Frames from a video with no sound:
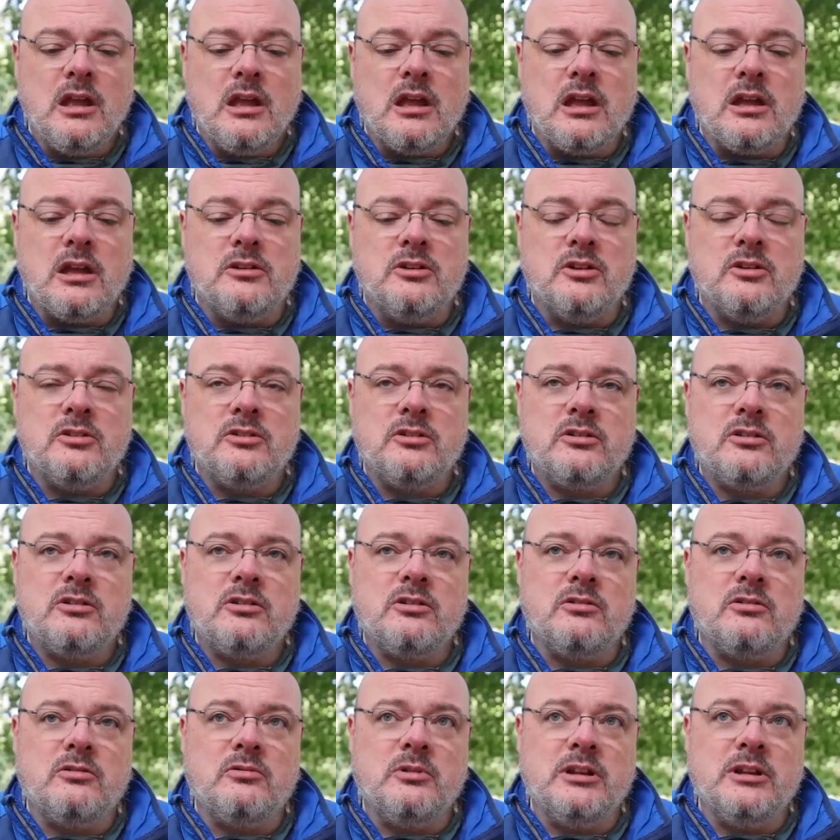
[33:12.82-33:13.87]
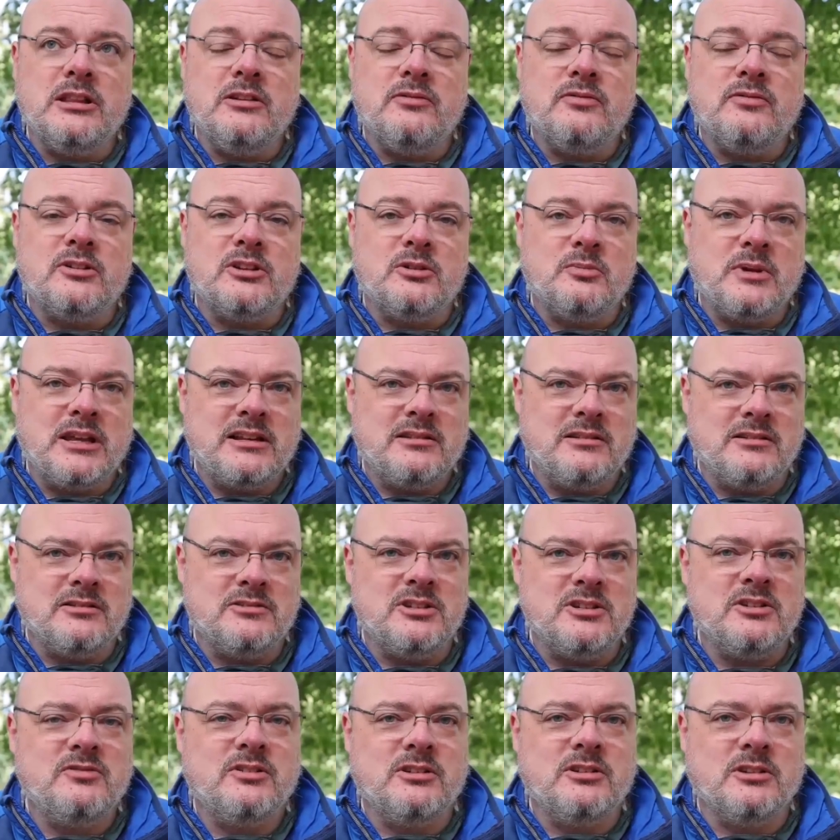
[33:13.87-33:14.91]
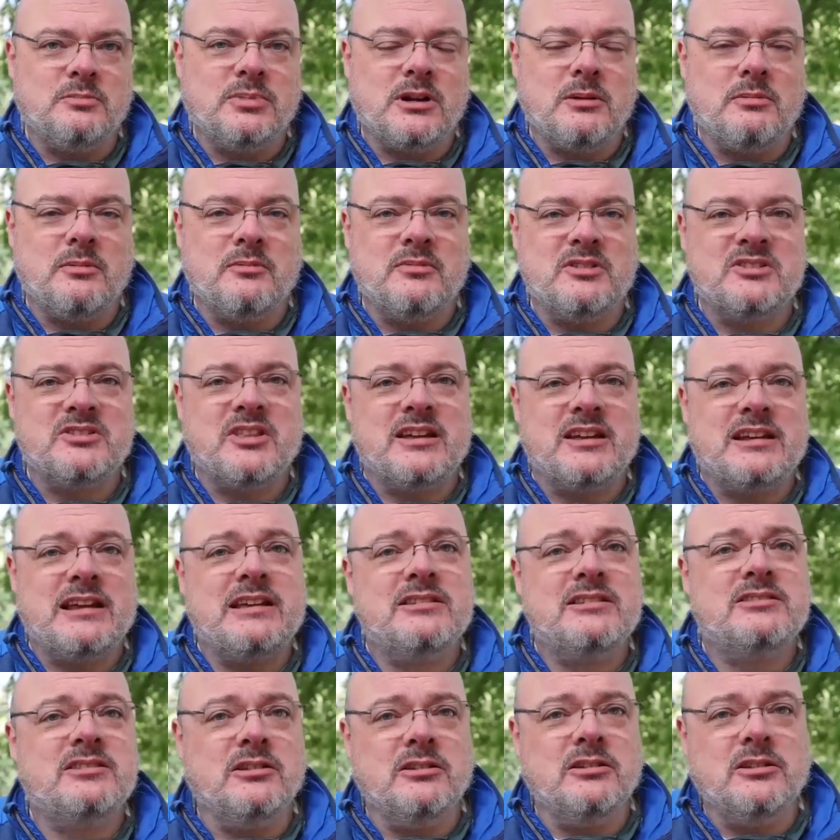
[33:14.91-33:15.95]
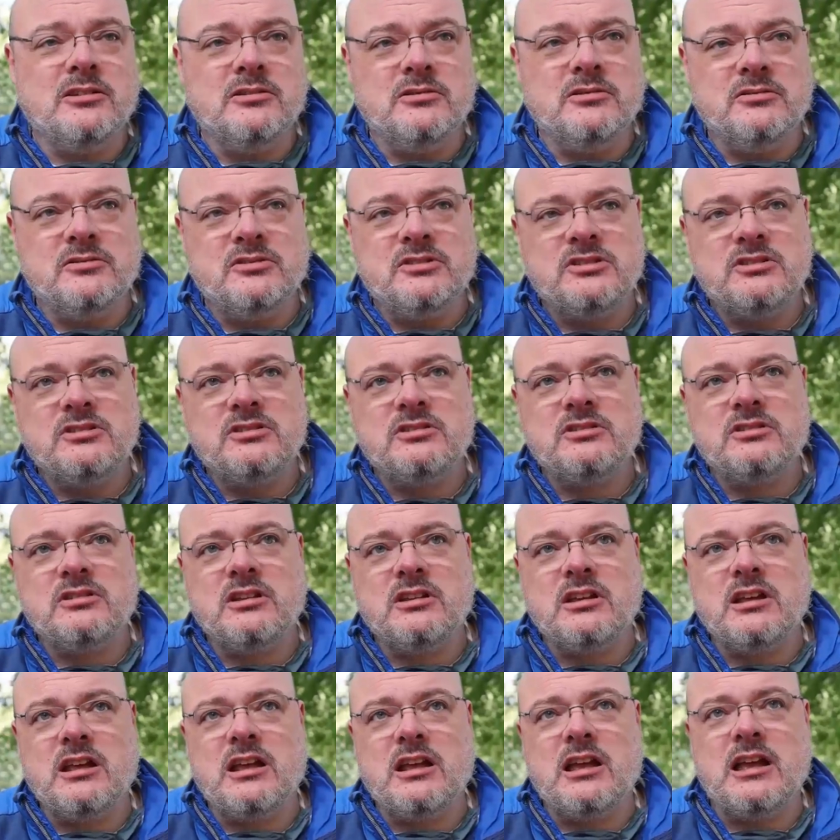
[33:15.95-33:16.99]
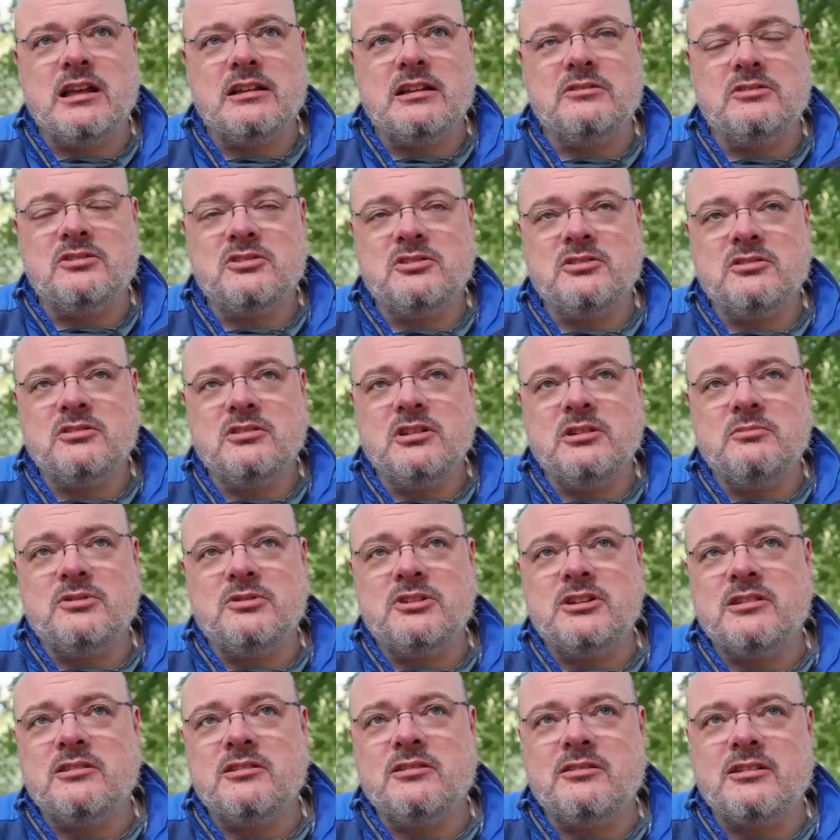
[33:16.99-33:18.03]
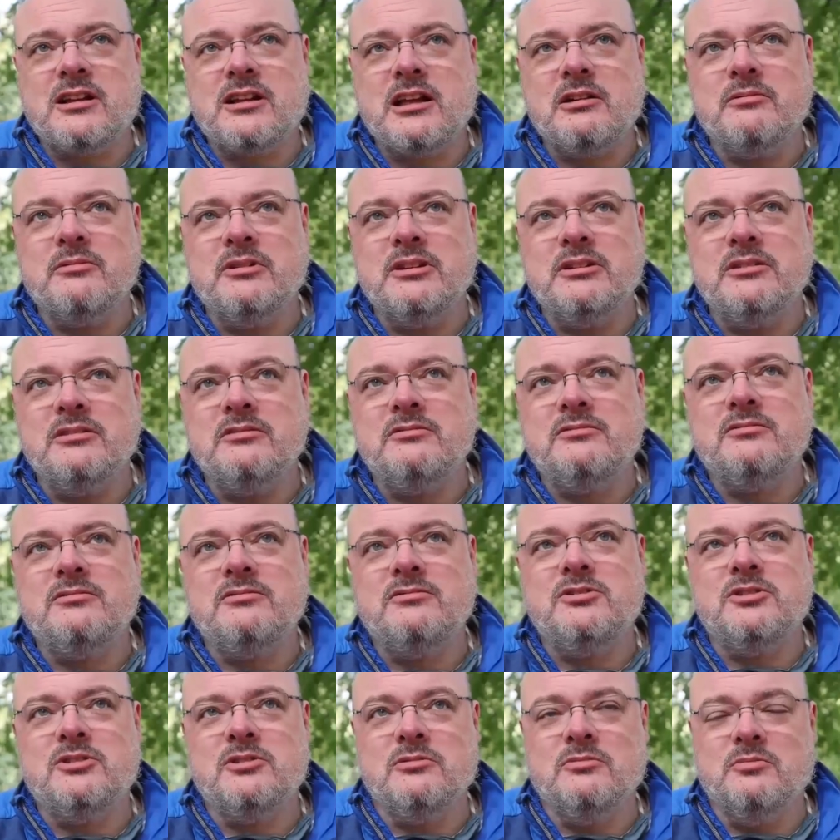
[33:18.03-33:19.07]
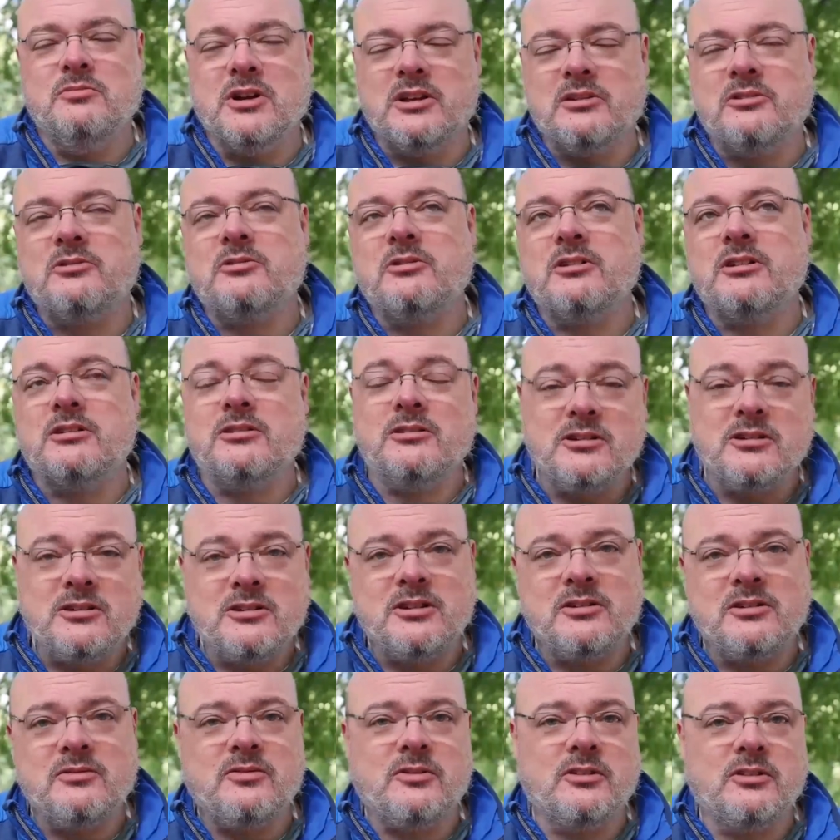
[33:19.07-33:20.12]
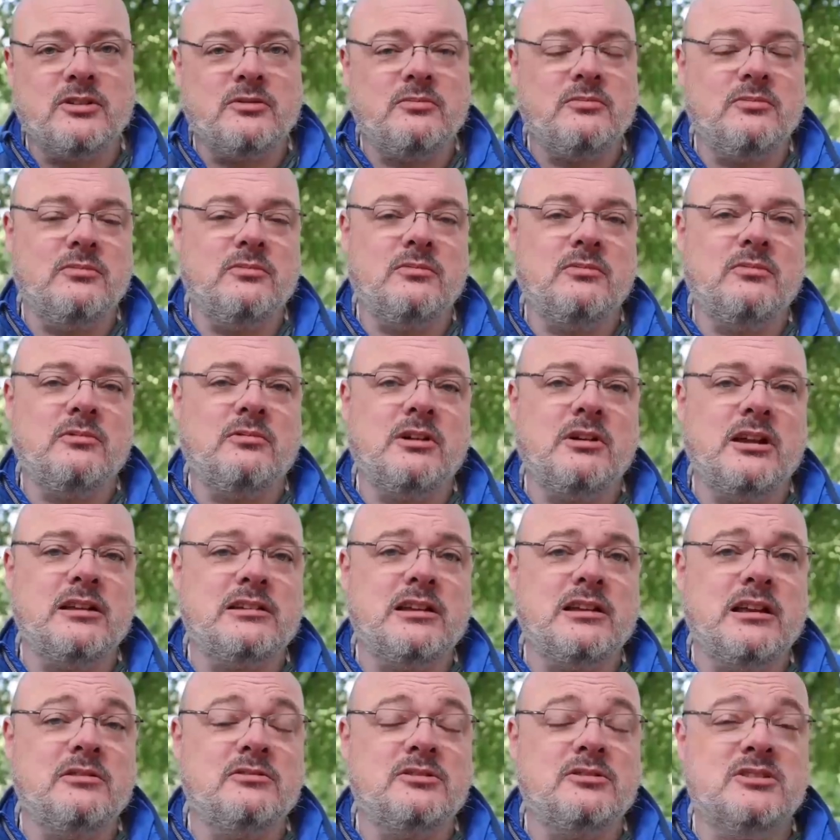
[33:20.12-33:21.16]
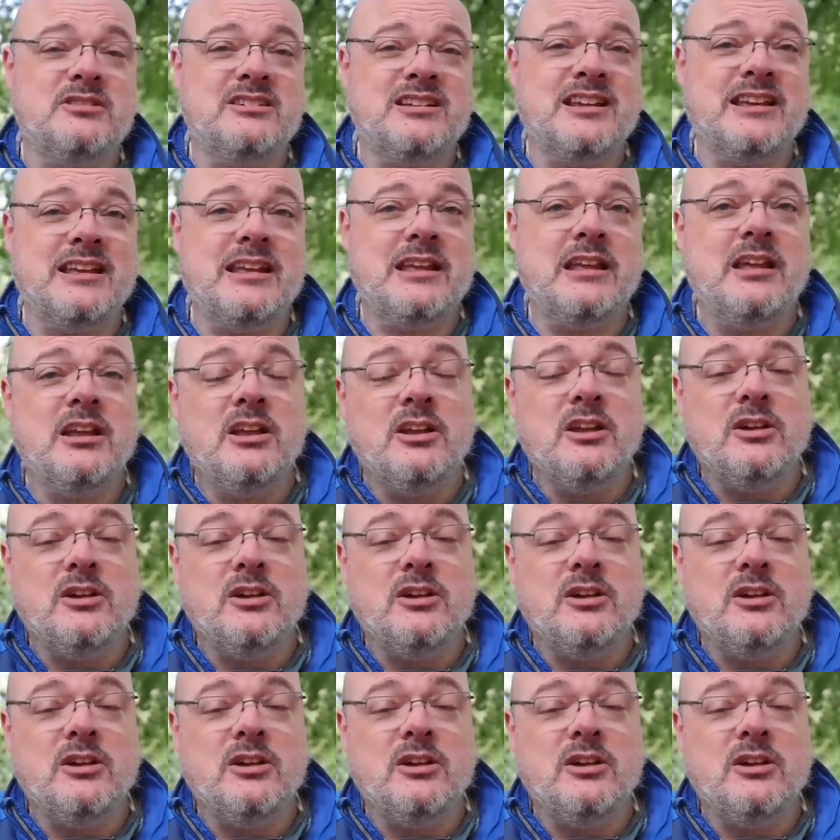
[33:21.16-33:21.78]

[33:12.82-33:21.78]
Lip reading: Another really fundamental and difficult problem is that SLOs, and in particular how we do monitoring and alerting for them right now today,